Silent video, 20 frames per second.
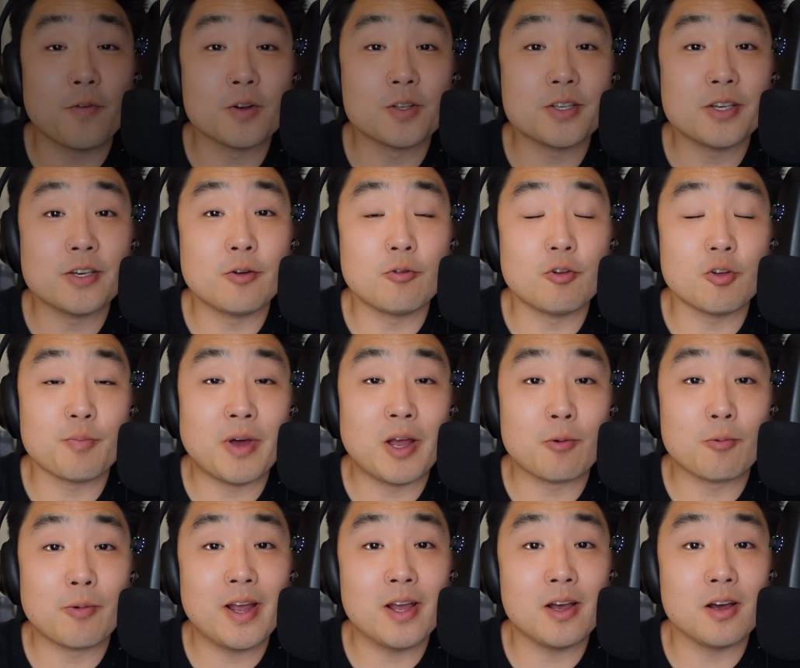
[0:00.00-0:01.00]
dealing with my
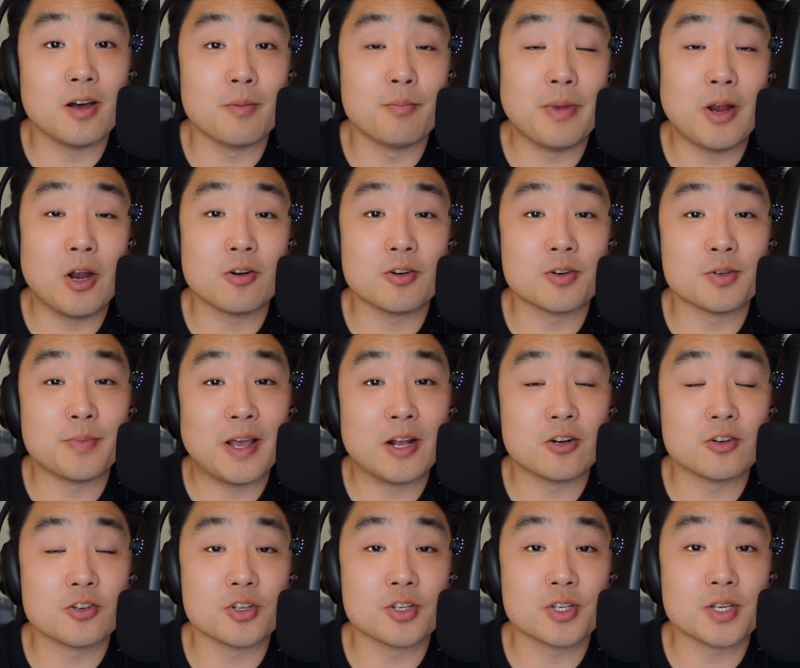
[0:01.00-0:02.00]
rant on mariners
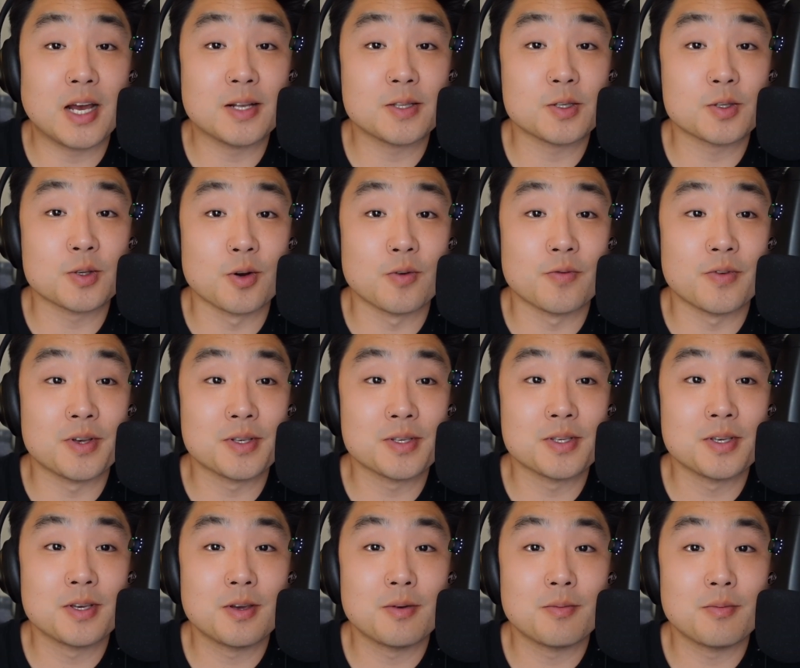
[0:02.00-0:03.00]
manager scott servais
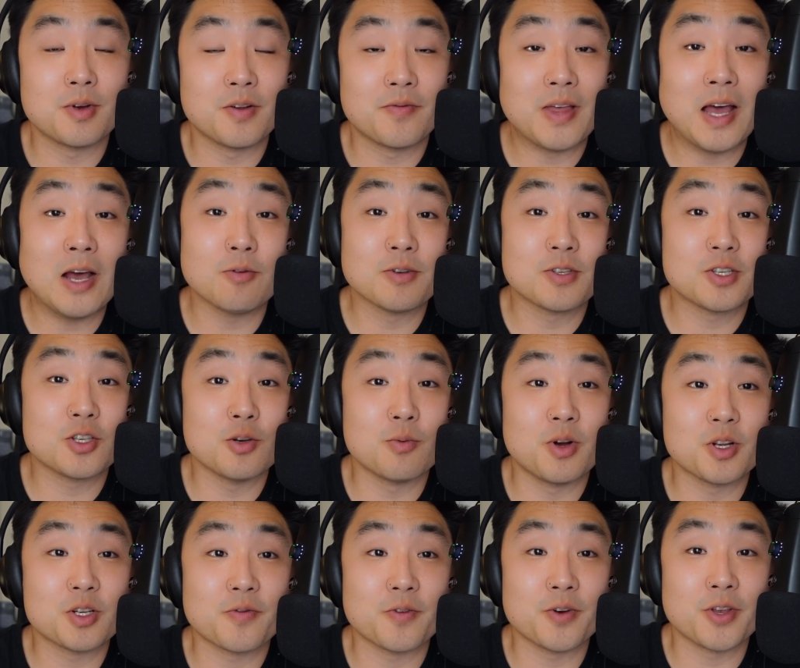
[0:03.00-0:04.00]
but if that was too
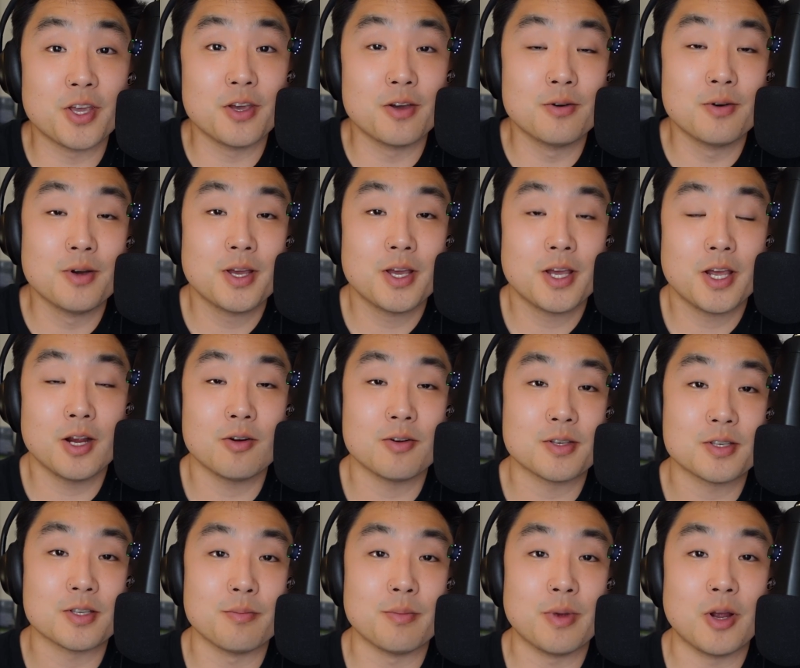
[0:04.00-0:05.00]
much for you here are
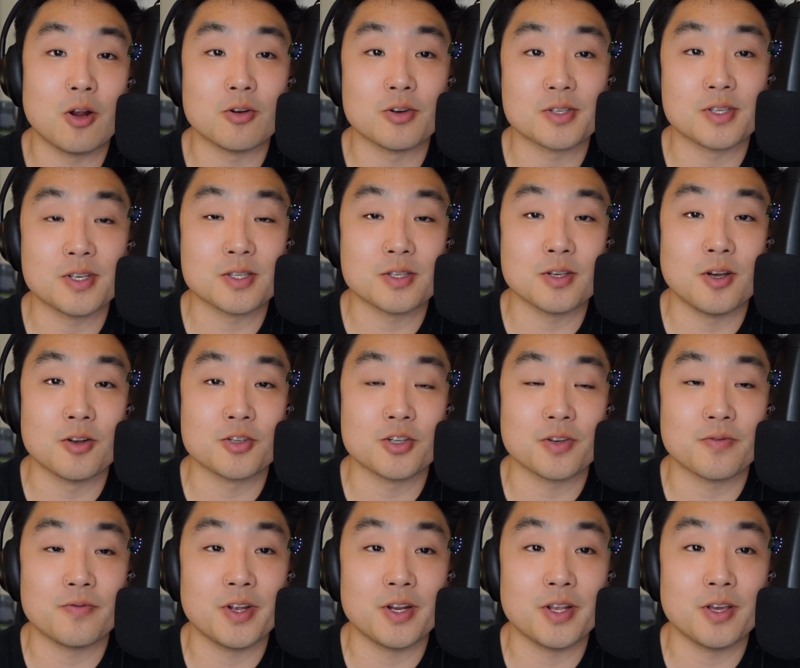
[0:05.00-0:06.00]
some mariners nostalgic
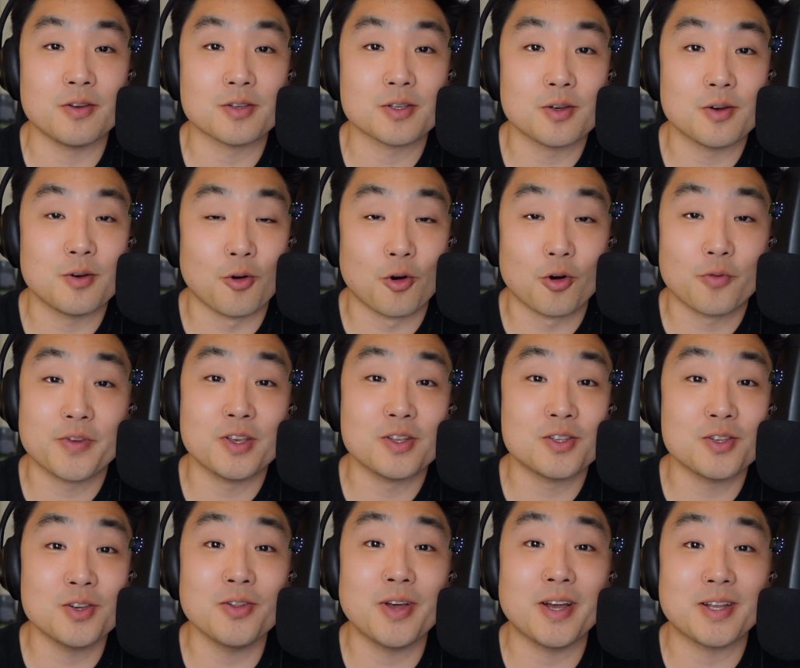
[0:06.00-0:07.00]
videos or if you
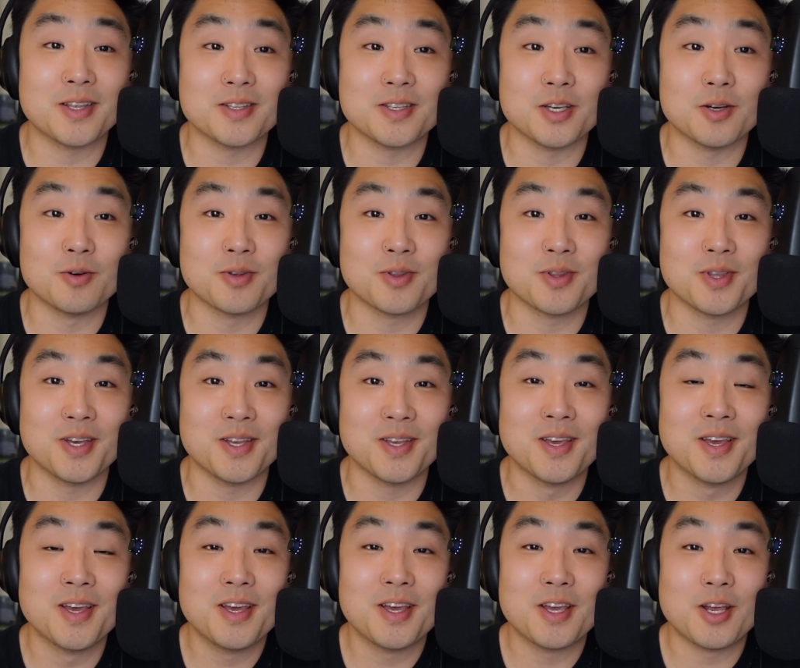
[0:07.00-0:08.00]
do like to deal with it
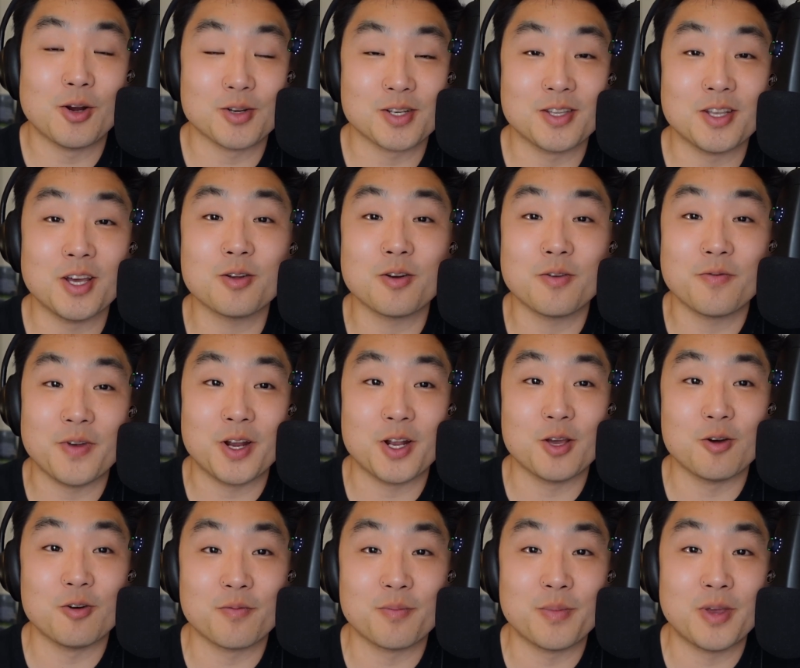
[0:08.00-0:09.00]
here's another
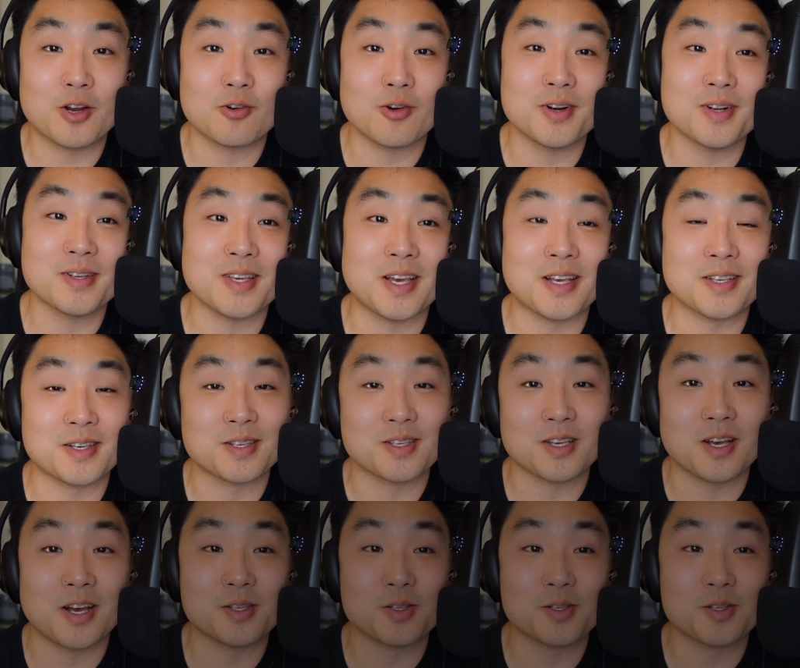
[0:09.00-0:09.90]
video of me criticizing scott